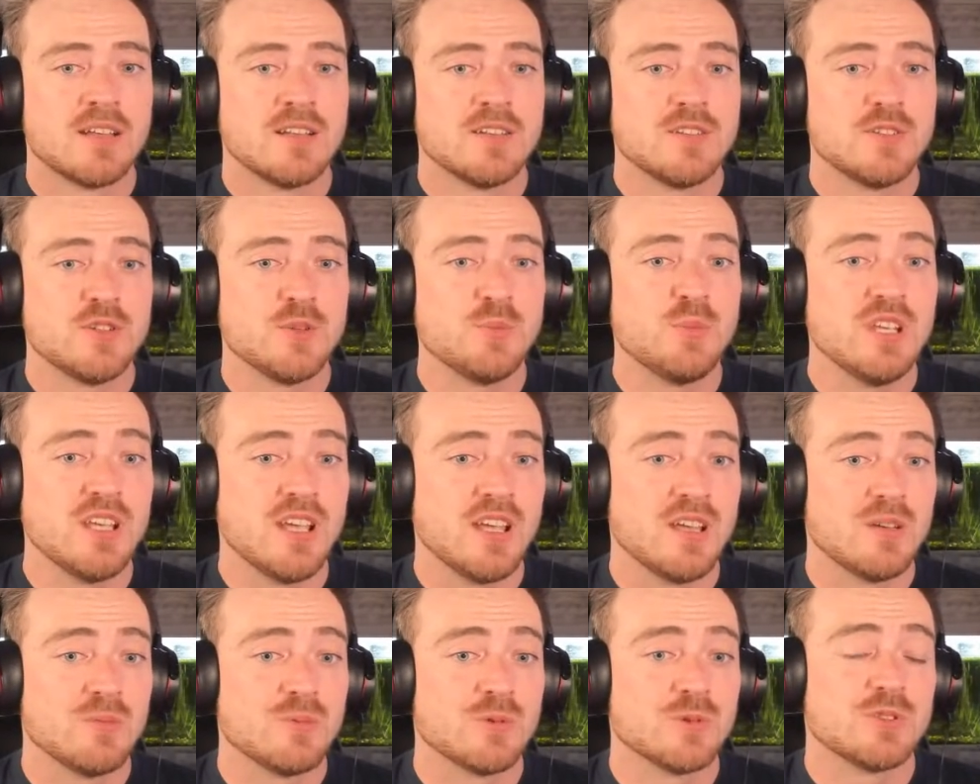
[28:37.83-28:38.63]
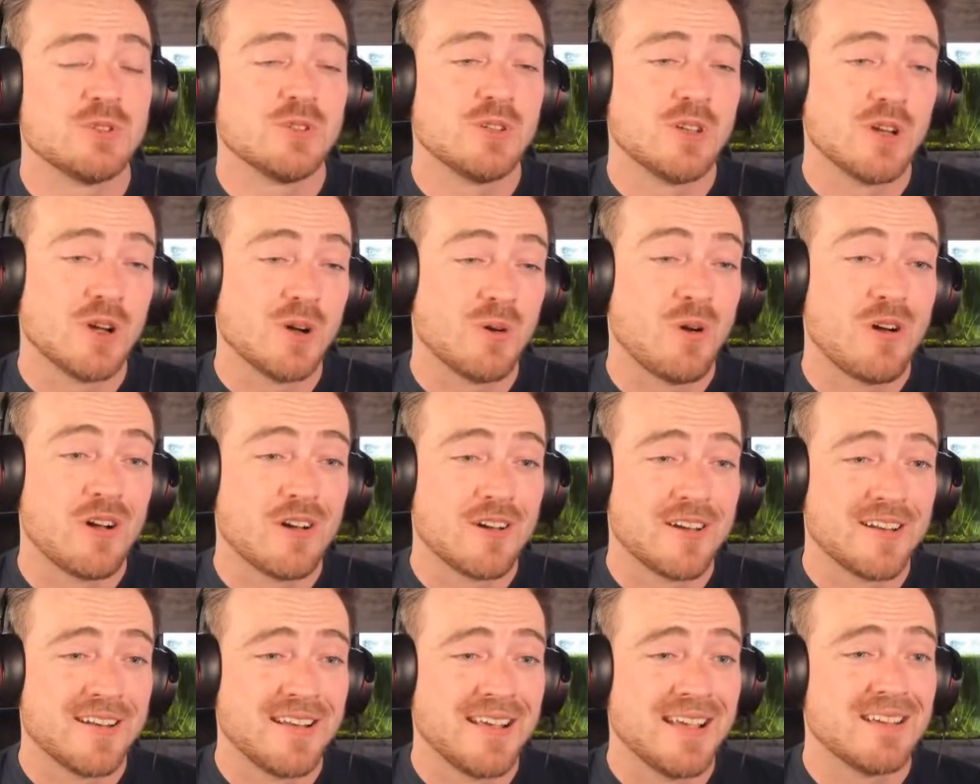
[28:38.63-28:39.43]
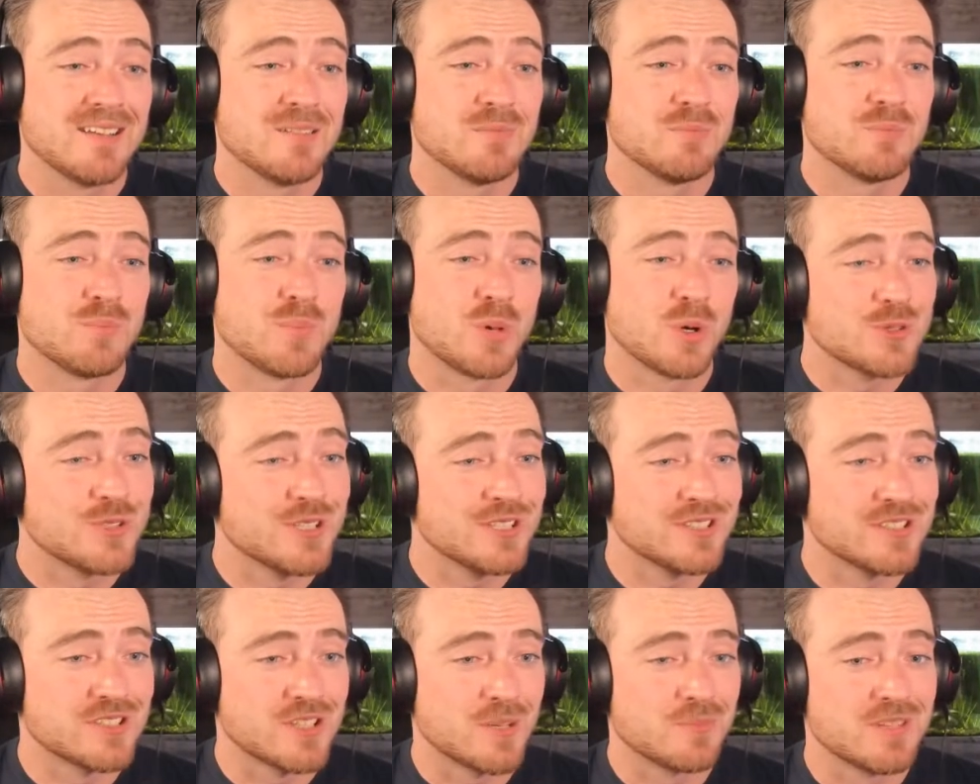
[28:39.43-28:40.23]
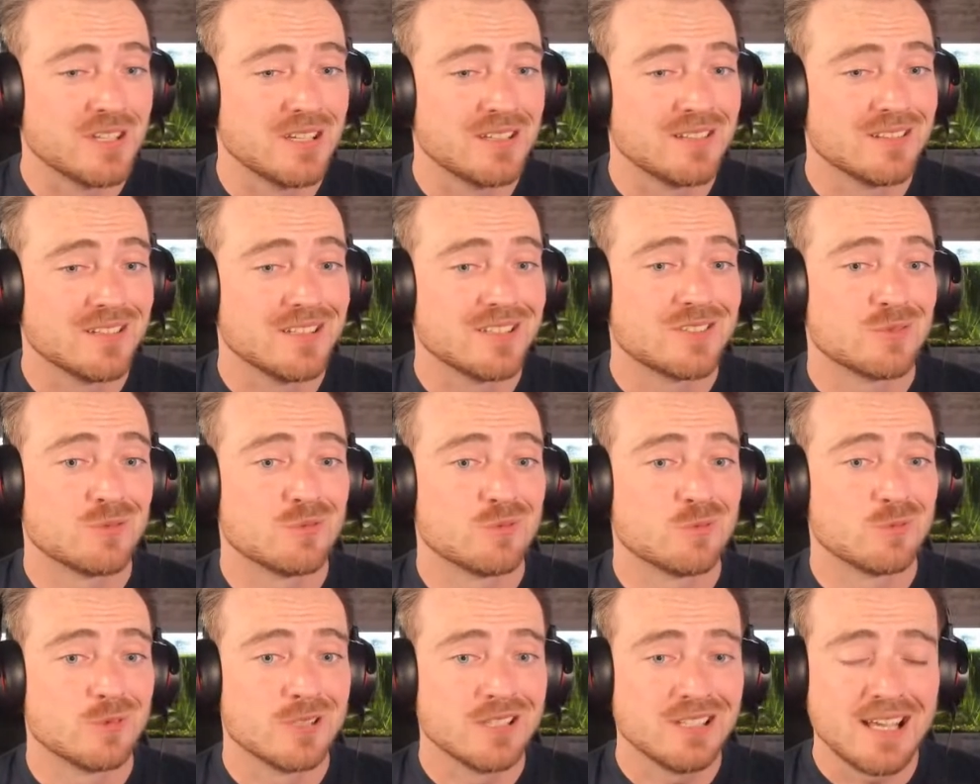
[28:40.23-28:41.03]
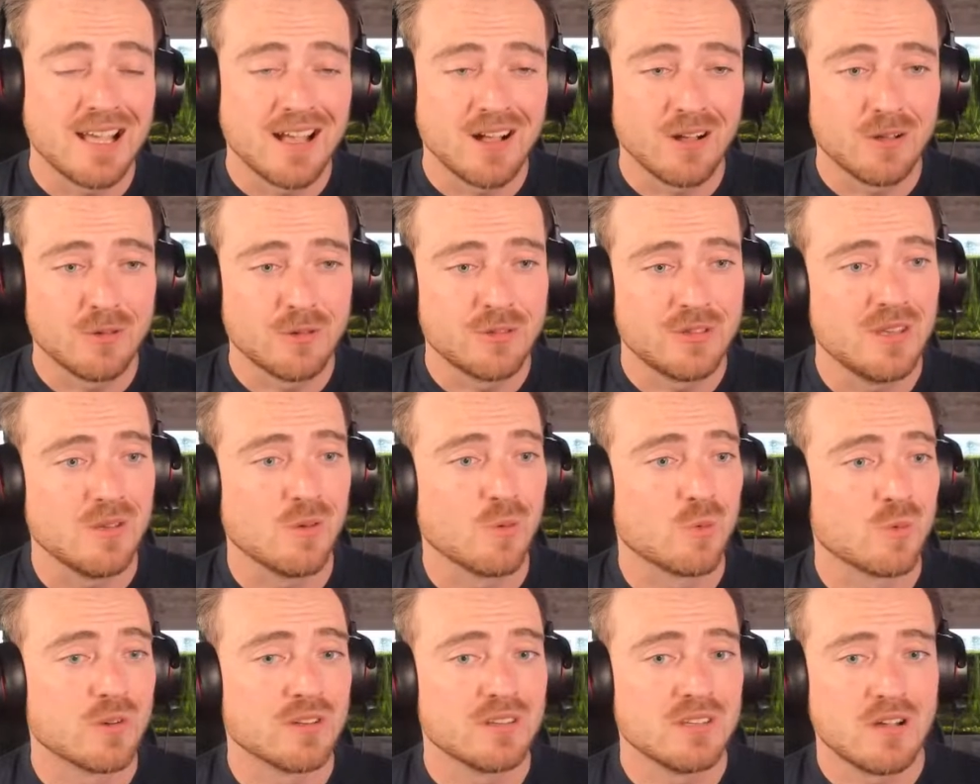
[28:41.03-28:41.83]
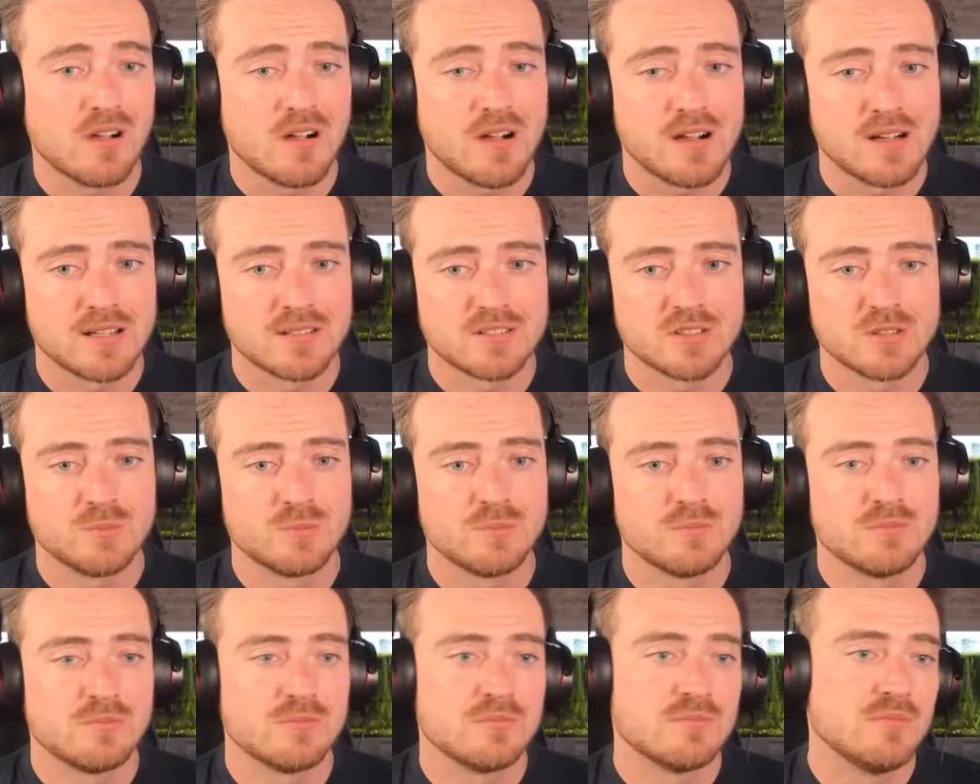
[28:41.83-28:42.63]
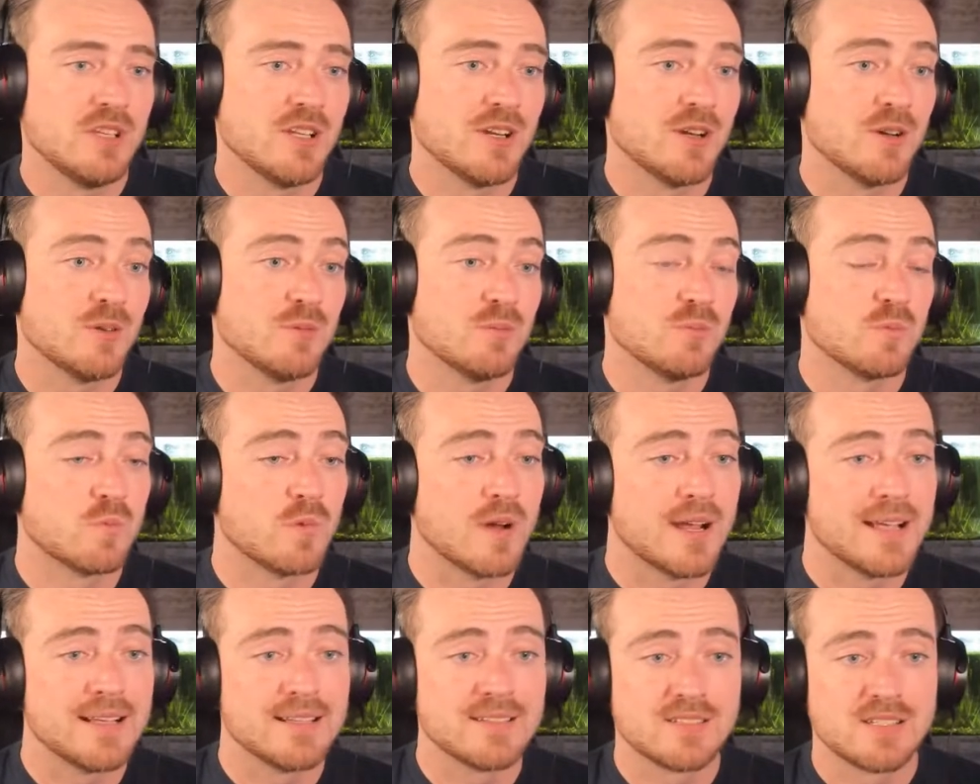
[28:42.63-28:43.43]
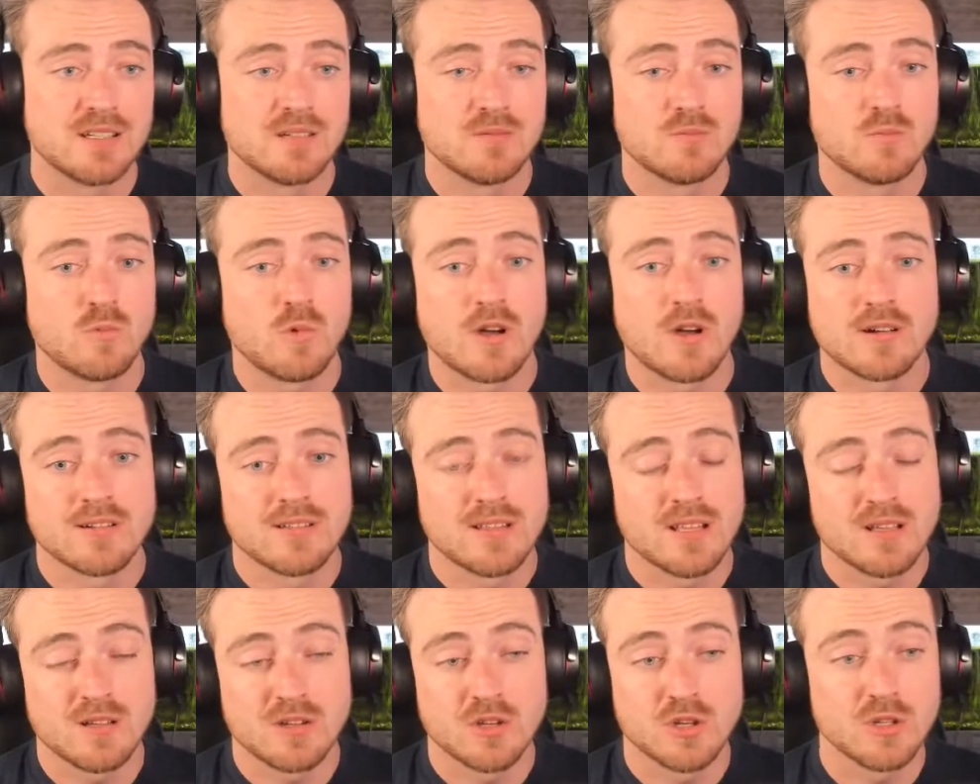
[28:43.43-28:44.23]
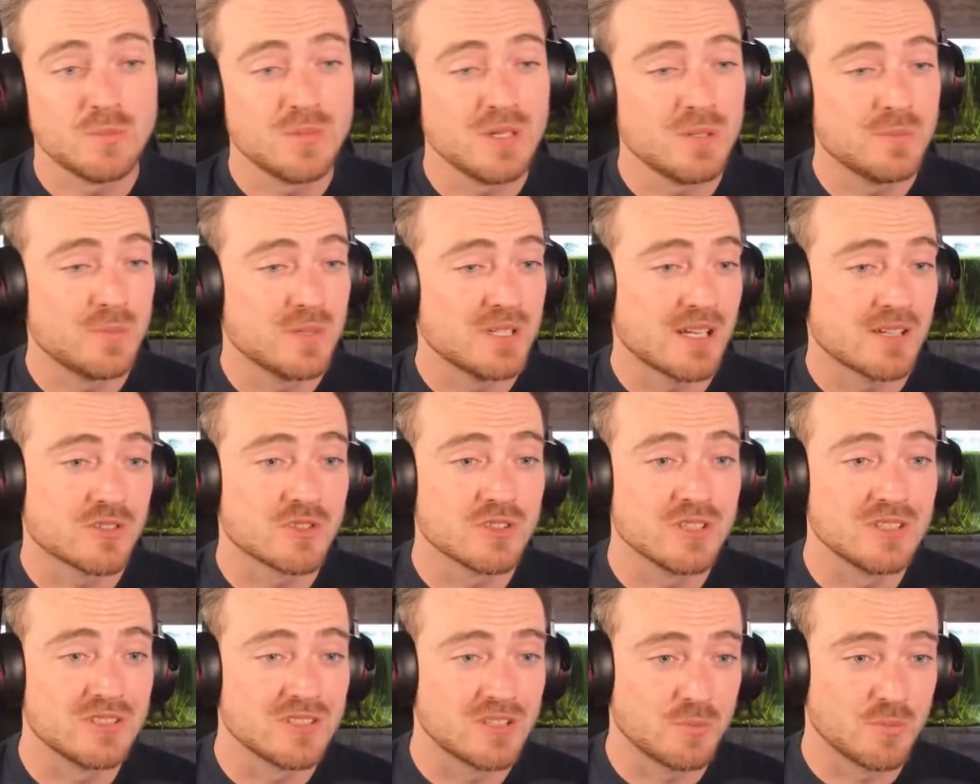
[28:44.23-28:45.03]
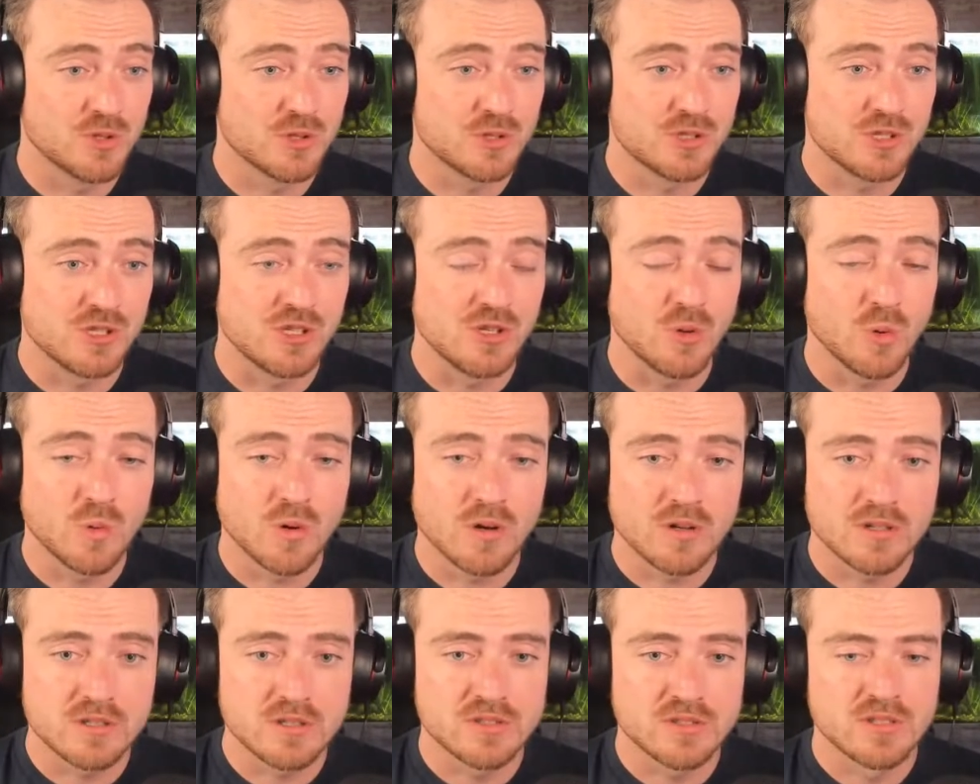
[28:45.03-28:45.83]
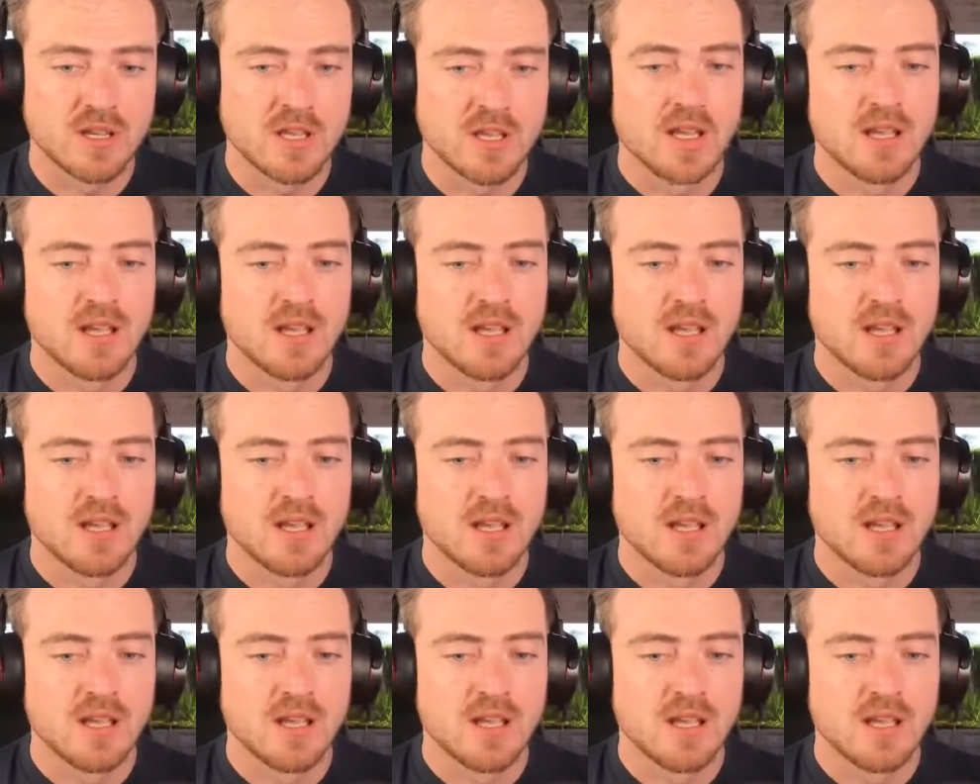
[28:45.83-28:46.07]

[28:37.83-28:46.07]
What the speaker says: to be able to go on and purchase something that's really healthy, really awesome, you know, raised in water that could be potentially similar to yours.